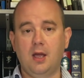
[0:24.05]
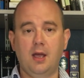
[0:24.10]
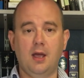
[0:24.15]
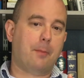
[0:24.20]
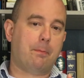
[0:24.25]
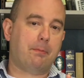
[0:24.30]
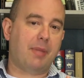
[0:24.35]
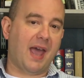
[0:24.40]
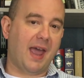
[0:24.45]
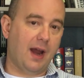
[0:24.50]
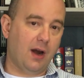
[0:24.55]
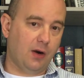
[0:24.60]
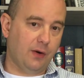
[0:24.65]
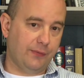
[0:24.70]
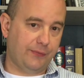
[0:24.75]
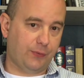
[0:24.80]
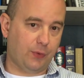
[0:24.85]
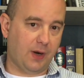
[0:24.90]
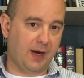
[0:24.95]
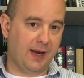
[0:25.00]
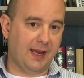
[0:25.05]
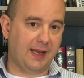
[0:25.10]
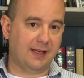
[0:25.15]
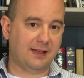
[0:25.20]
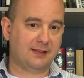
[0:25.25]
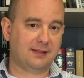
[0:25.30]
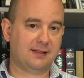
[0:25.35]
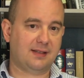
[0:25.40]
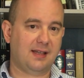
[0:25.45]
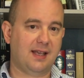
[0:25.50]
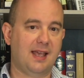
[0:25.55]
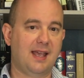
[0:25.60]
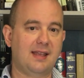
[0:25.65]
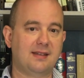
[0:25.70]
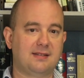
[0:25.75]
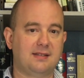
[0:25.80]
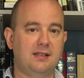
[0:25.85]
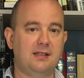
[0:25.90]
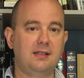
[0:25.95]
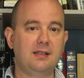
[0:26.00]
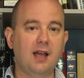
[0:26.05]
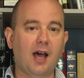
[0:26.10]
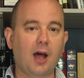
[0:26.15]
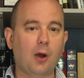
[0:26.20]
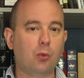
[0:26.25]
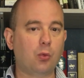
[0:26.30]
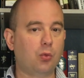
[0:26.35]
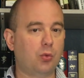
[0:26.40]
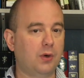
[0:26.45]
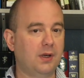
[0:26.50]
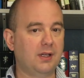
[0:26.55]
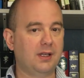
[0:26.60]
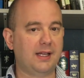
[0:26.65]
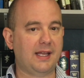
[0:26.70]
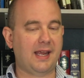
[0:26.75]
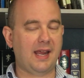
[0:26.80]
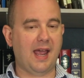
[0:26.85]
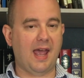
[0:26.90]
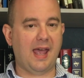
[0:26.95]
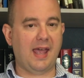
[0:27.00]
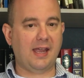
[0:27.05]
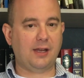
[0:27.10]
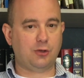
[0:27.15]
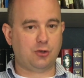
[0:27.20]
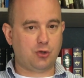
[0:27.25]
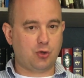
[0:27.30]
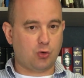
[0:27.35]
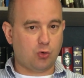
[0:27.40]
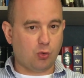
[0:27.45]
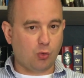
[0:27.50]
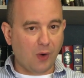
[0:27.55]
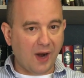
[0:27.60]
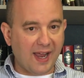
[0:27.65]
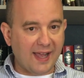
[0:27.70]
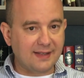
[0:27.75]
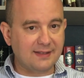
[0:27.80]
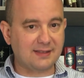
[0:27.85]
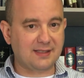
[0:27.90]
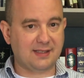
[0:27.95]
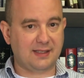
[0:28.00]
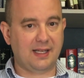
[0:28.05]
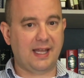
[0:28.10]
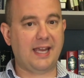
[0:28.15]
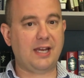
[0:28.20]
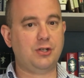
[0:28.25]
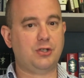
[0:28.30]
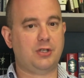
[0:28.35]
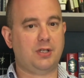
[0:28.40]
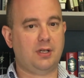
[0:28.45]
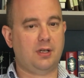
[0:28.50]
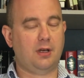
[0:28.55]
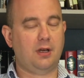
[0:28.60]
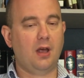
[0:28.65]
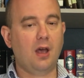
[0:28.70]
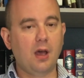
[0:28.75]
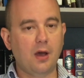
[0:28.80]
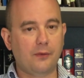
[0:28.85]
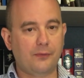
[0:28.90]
A paraphrase is not really a translation